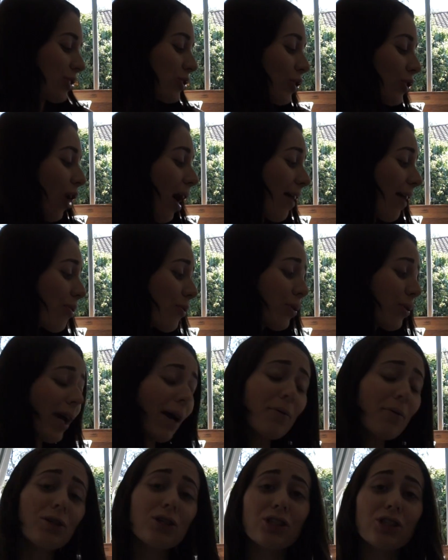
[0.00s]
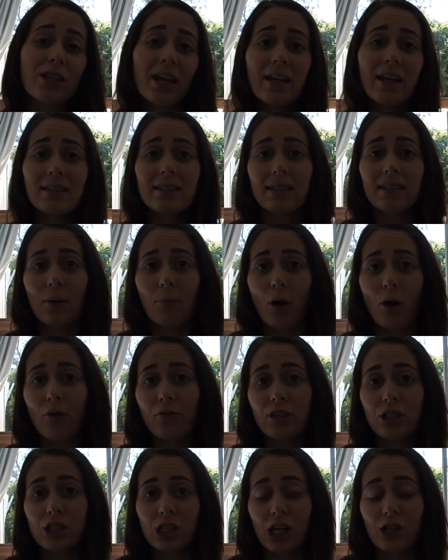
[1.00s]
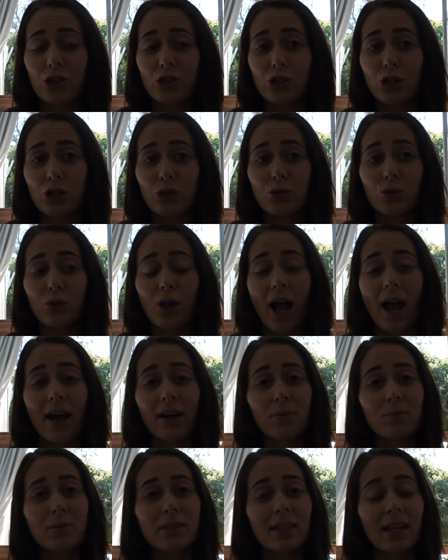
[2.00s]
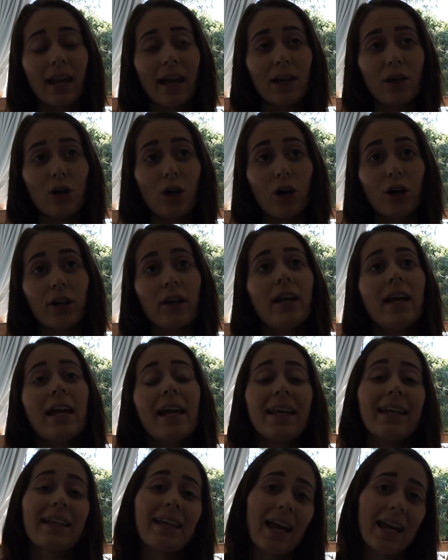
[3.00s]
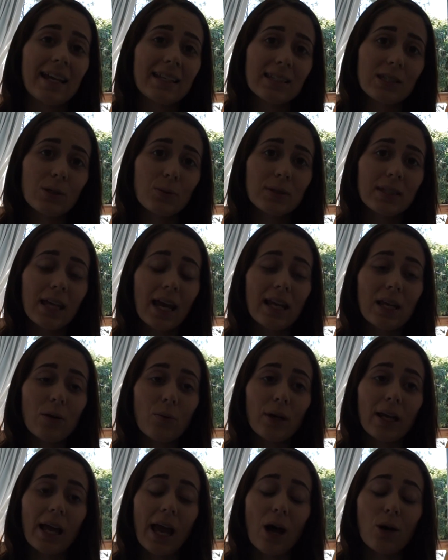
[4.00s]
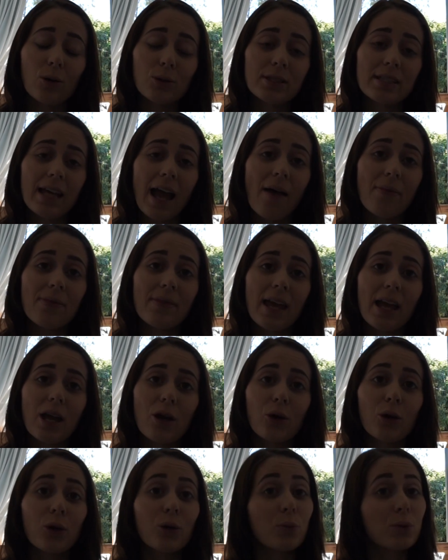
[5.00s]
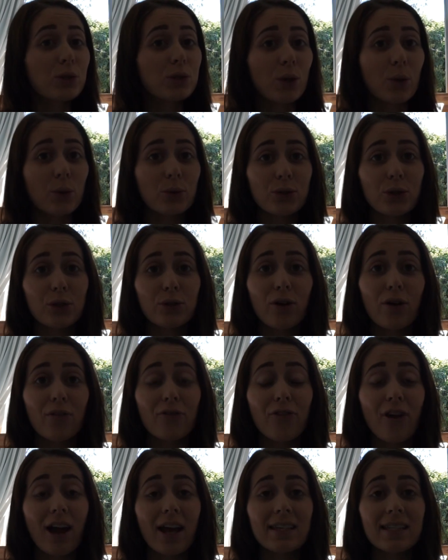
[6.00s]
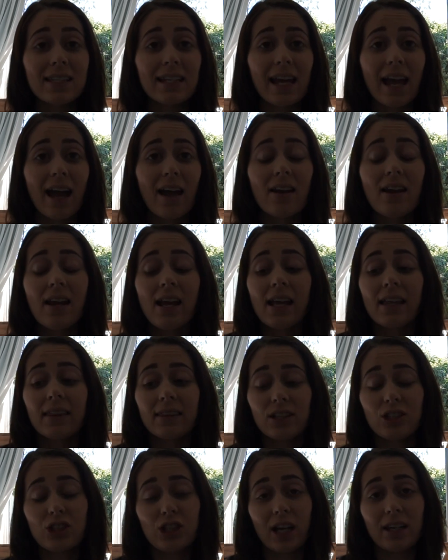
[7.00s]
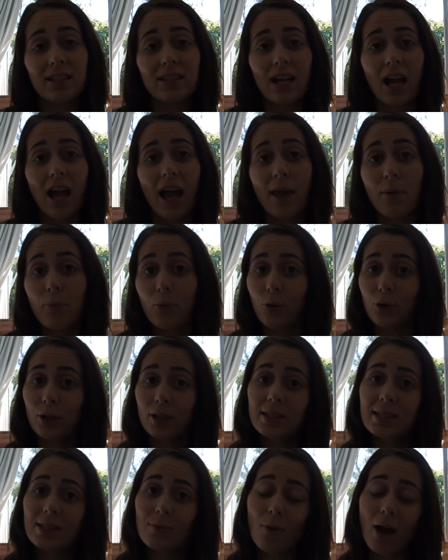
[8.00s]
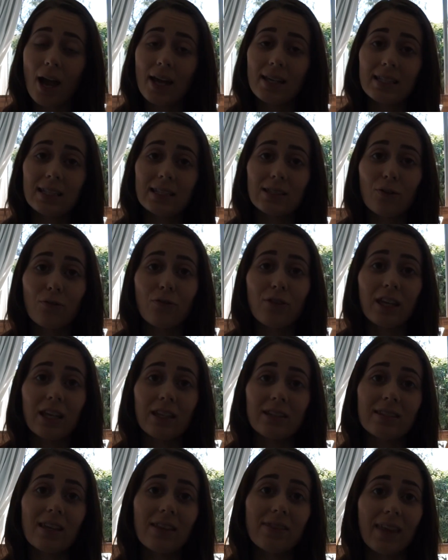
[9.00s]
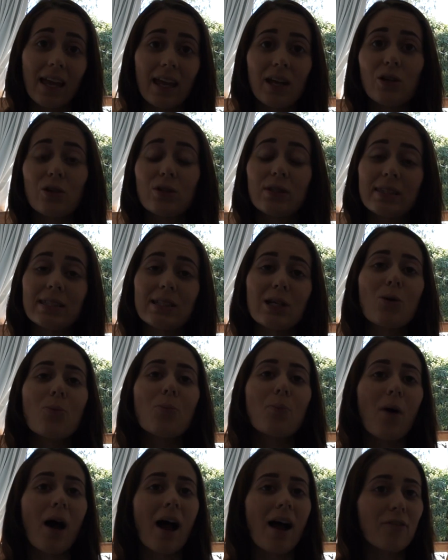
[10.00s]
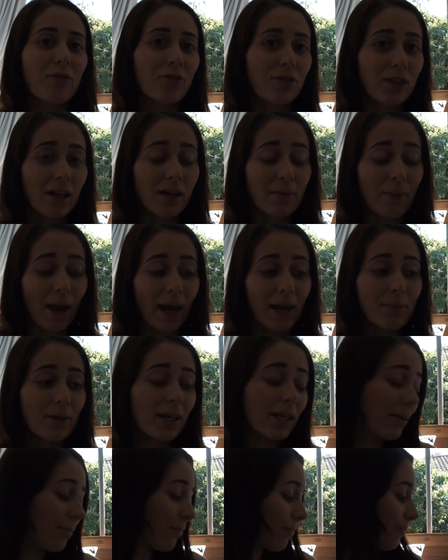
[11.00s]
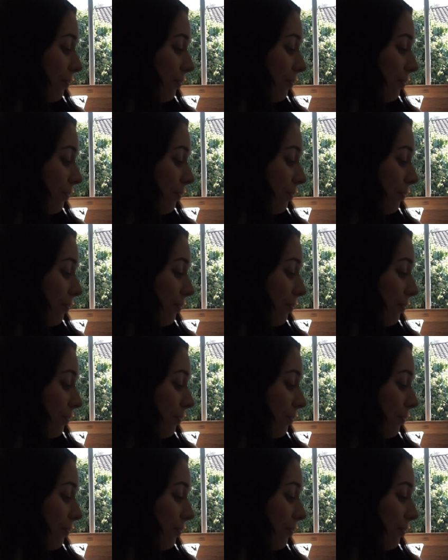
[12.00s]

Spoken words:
So I thought I would share some of the gender neutral items that I got in case there was anyone else out there who was also not finding out the gender and wanted some ideas of things that they could still buy for their baby.